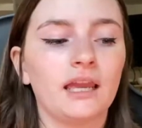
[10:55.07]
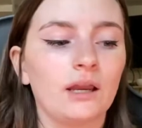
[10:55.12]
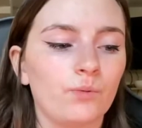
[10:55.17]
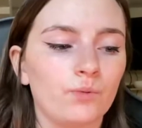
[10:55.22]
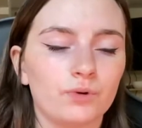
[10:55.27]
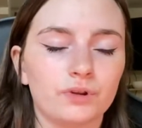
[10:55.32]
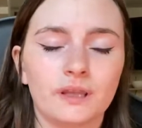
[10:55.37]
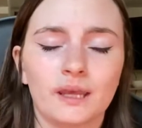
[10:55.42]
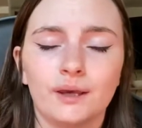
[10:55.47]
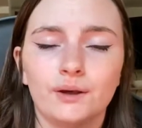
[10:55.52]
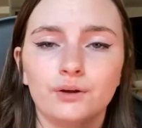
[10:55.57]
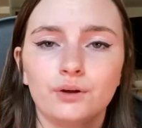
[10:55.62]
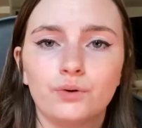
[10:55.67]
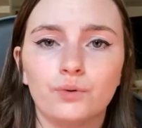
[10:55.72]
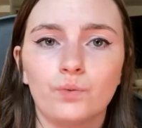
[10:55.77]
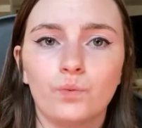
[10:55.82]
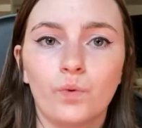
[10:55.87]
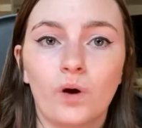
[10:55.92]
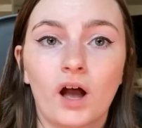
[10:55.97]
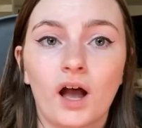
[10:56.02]
It will tell
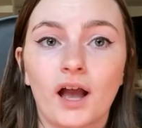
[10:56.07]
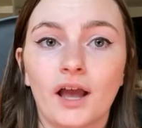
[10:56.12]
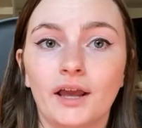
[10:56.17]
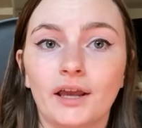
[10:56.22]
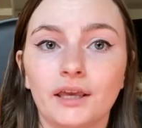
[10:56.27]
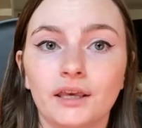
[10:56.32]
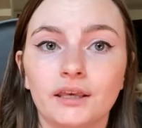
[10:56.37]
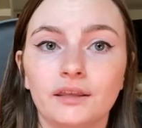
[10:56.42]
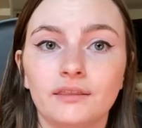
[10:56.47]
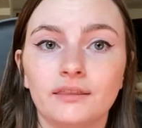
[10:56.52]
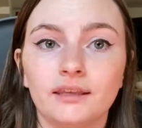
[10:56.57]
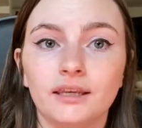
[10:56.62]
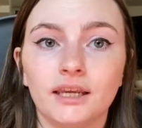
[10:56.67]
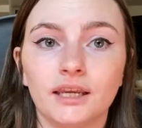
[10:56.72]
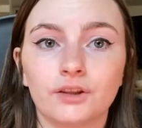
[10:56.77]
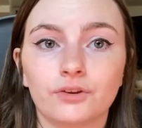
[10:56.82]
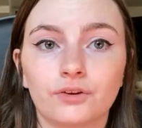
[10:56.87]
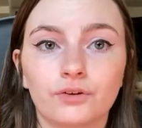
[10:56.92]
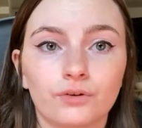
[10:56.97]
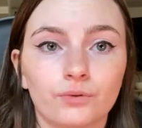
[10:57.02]
you why
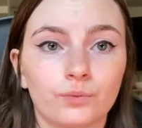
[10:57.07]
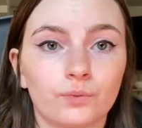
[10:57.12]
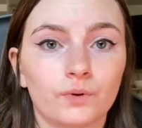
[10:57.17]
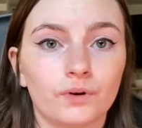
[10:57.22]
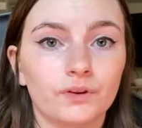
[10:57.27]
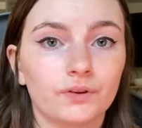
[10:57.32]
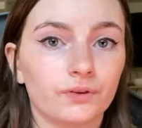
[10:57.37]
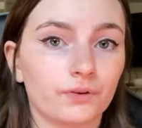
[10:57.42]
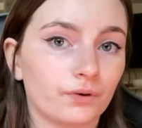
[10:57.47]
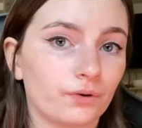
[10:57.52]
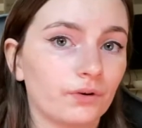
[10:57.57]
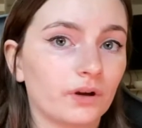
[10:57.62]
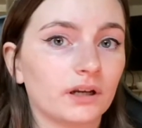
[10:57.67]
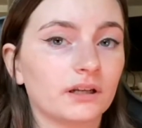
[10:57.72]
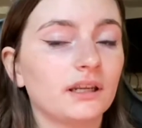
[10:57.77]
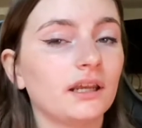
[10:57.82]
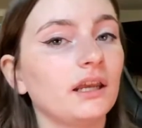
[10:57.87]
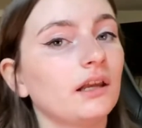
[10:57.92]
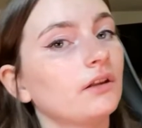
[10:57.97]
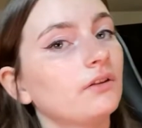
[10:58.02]
the answer was the
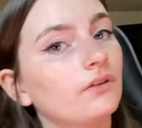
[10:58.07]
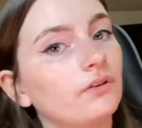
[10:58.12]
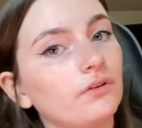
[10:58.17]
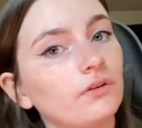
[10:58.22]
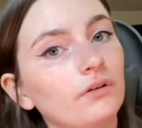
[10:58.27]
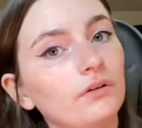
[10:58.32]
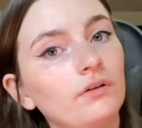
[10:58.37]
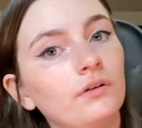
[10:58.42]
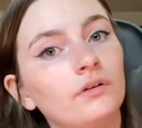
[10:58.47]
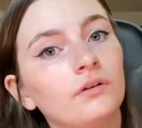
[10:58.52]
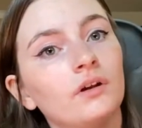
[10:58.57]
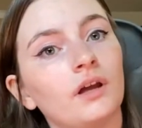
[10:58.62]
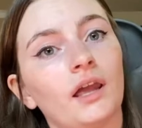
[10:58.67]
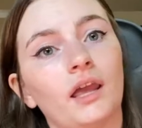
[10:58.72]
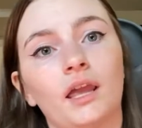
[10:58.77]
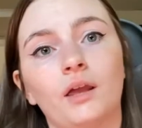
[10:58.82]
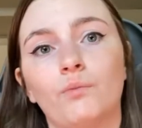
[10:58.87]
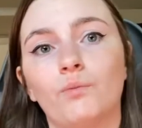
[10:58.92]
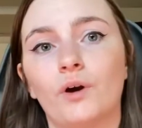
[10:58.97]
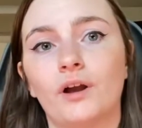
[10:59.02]
correct answer
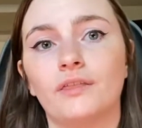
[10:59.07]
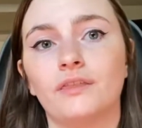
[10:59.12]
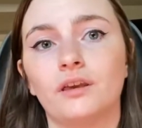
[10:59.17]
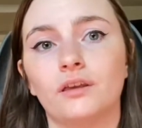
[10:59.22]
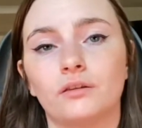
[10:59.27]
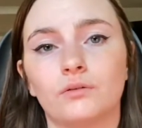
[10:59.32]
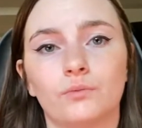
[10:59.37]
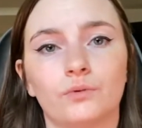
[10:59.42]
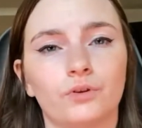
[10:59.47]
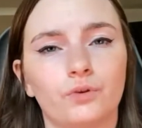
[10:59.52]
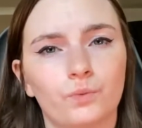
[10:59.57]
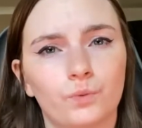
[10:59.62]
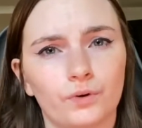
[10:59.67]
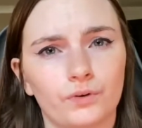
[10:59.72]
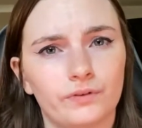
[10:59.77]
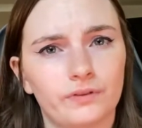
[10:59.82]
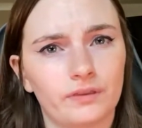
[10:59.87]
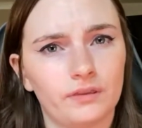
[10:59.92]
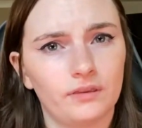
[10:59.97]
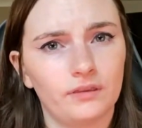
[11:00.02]
and why the other ones
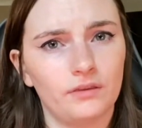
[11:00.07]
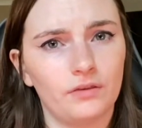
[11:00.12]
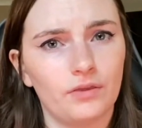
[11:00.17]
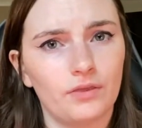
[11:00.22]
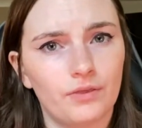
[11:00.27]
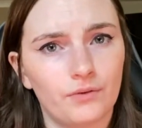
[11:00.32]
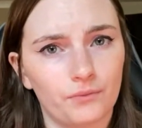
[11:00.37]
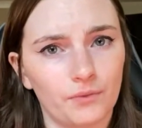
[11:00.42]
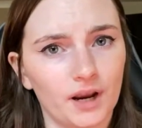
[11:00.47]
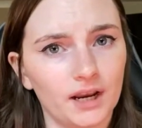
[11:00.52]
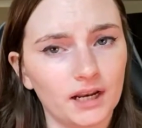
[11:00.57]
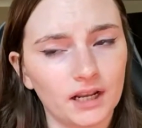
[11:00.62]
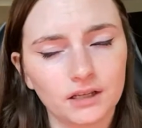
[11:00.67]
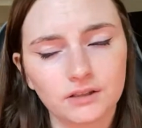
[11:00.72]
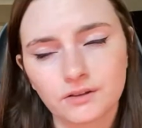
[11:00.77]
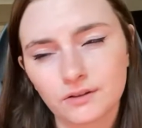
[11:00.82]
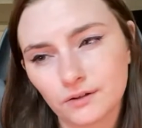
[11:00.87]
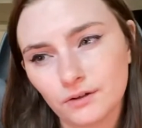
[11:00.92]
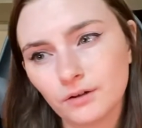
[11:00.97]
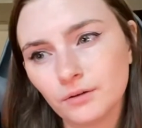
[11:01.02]
weren't the right
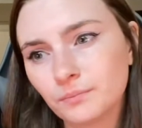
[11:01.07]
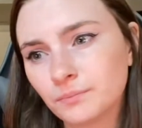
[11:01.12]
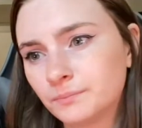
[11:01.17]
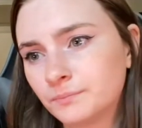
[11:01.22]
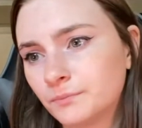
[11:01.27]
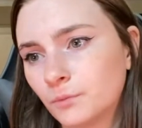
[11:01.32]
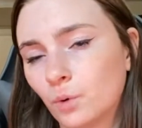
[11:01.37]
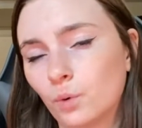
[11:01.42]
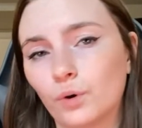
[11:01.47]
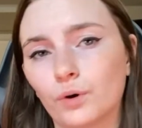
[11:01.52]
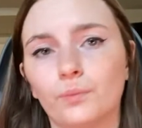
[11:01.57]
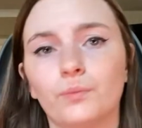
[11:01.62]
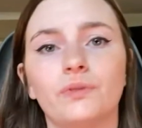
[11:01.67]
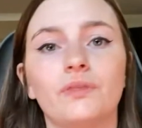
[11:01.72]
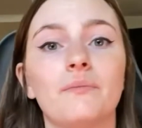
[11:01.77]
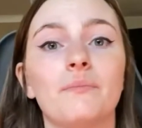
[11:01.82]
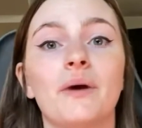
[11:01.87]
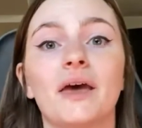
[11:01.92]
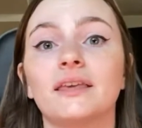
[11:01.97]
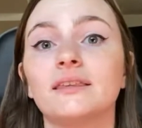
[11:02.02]
answer or
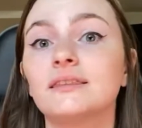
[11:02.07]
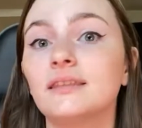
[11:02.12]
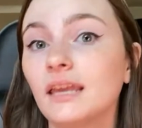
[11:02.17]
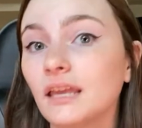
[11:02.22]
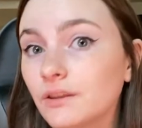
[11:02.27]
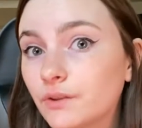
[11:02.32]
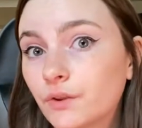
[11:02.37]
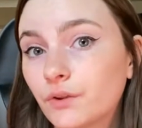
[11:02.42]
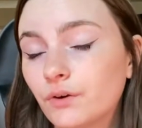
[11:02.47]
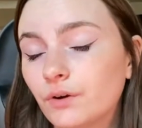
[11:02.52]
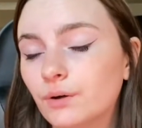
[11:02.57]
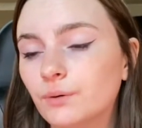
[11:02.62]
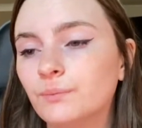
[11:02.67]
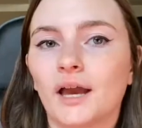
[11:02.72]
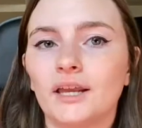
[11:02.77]
the best answer.